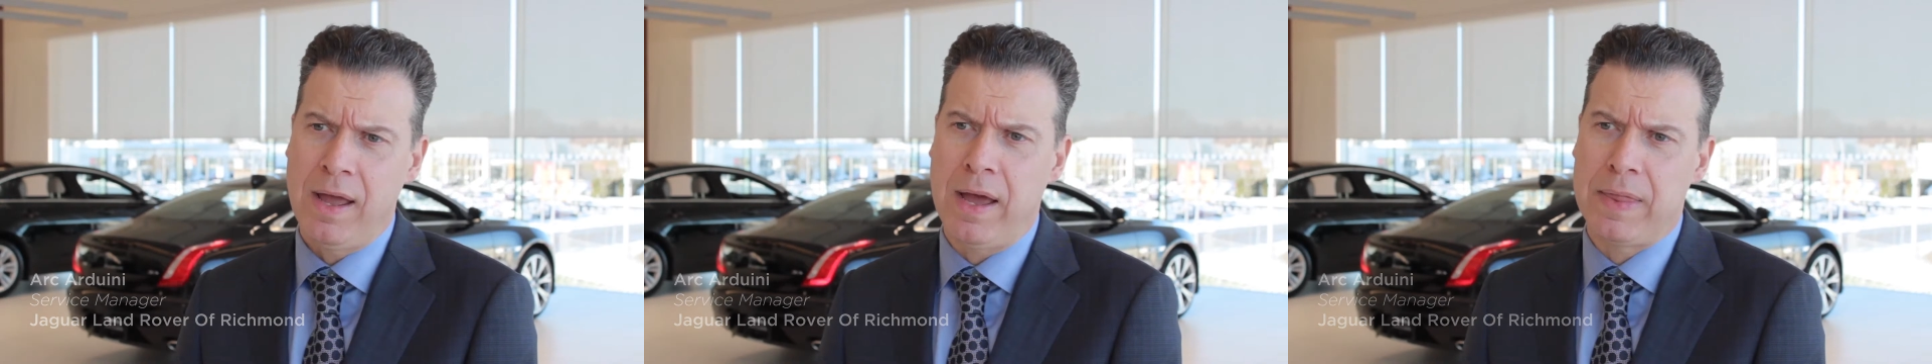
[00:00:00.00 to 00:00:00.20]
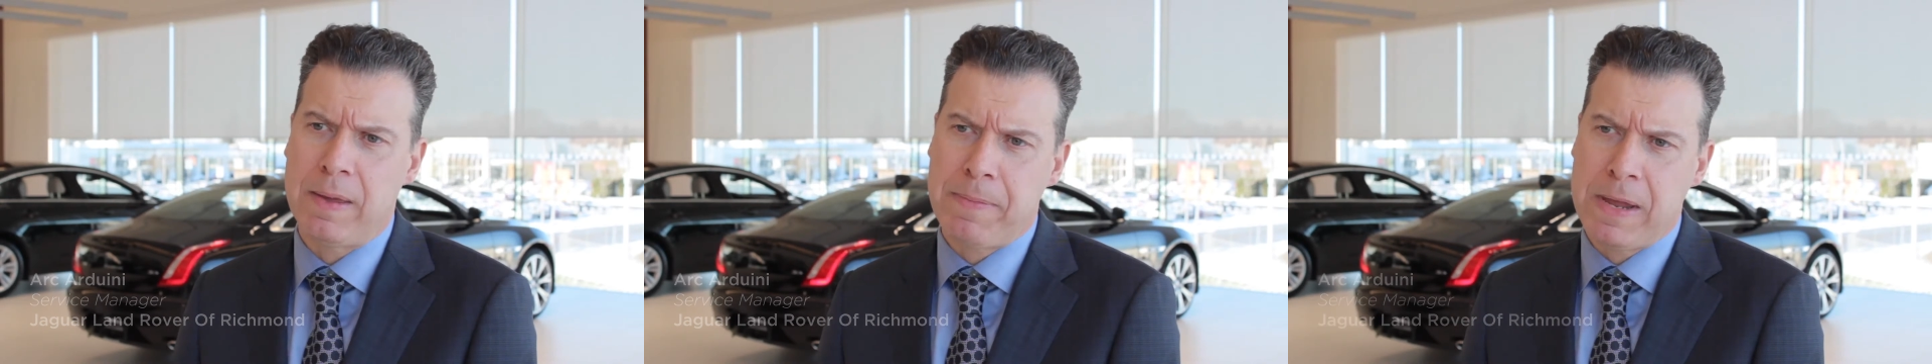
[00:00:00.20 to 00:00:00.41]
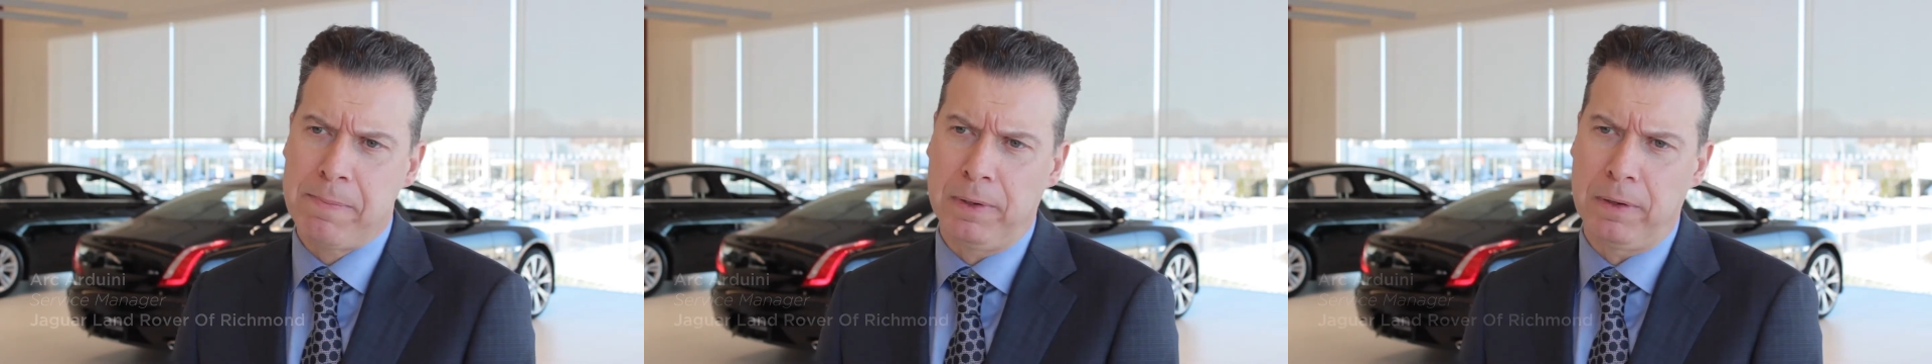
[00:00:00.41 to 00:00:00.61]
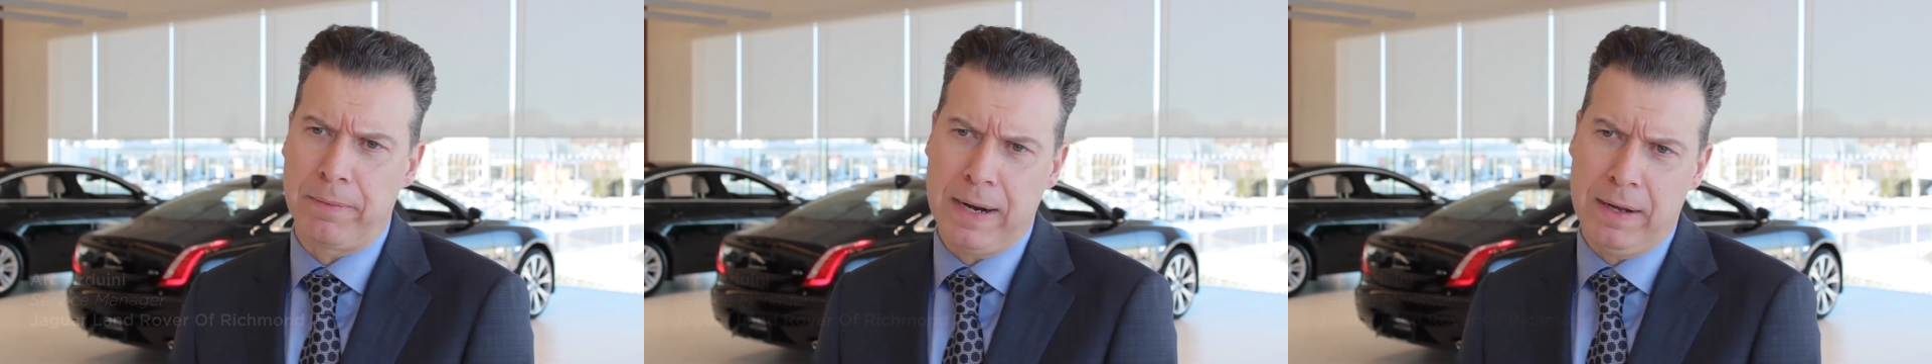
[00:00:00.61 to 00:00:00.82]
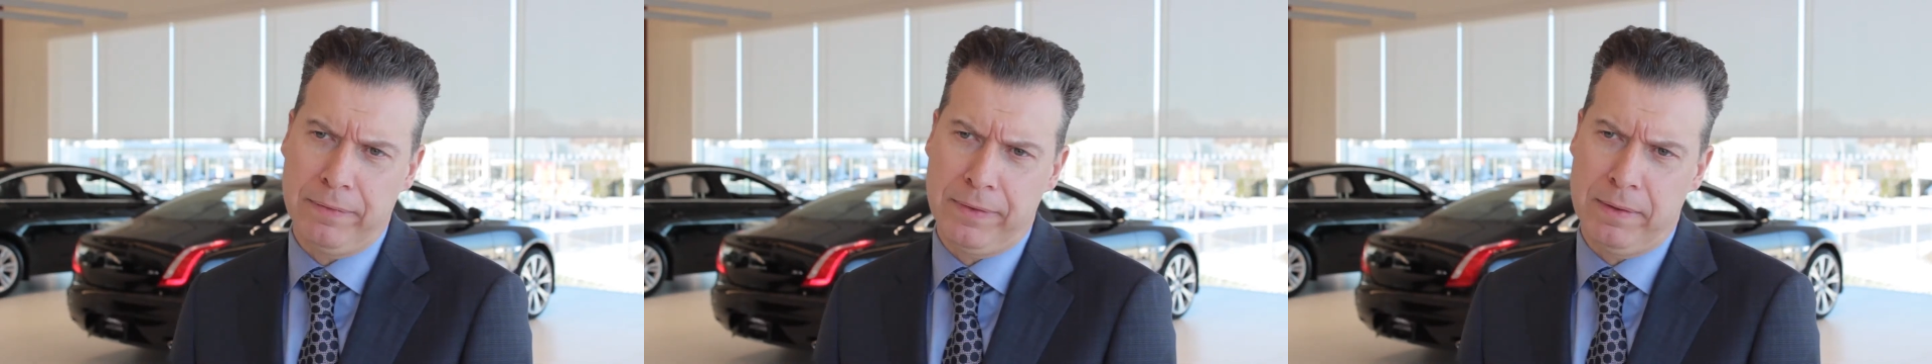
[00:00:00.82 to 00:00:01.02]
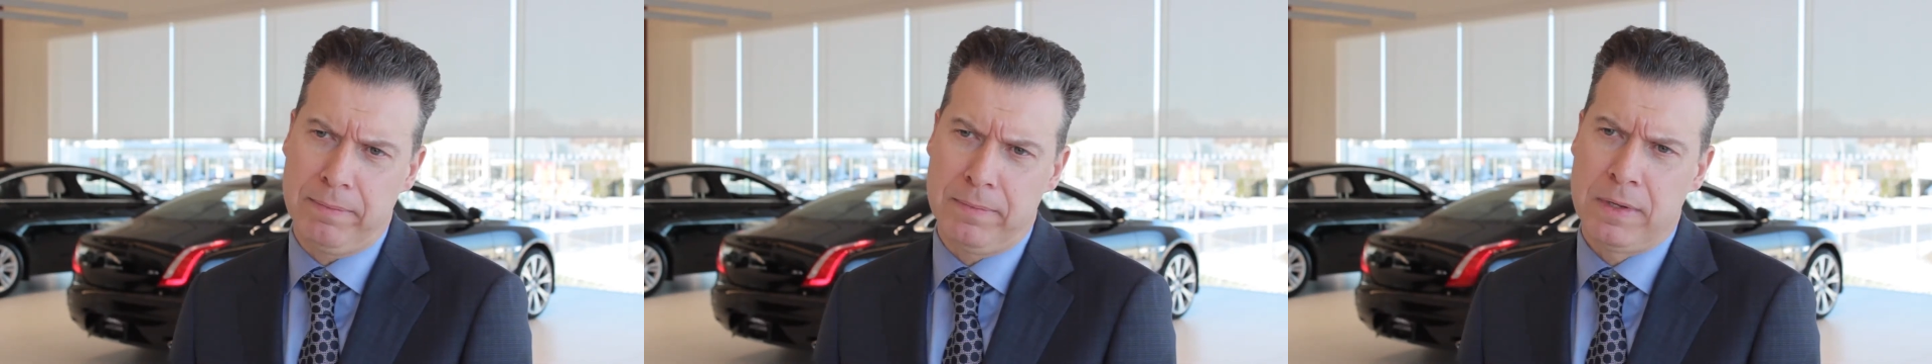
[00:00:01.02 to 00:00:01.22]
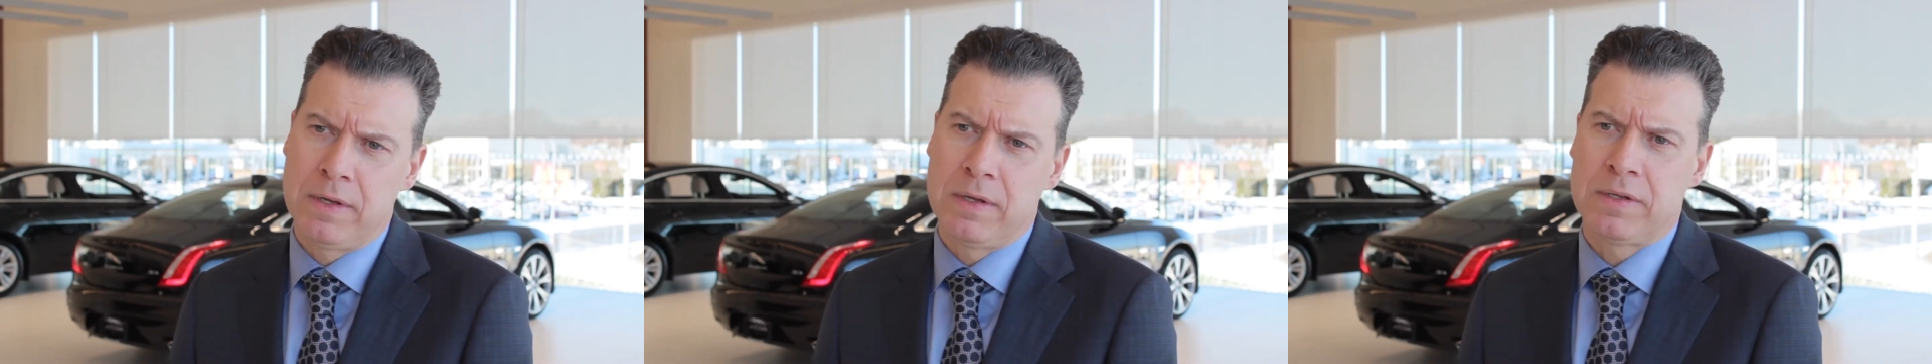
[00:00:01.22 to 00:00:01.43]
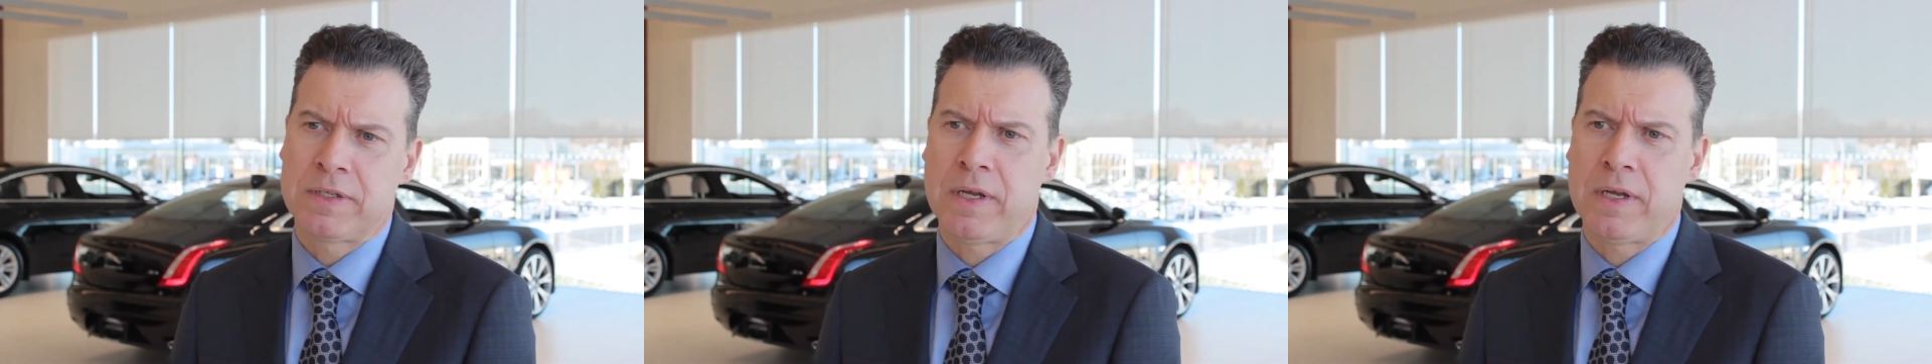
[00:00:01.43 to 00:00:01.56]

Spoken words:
and the people around them,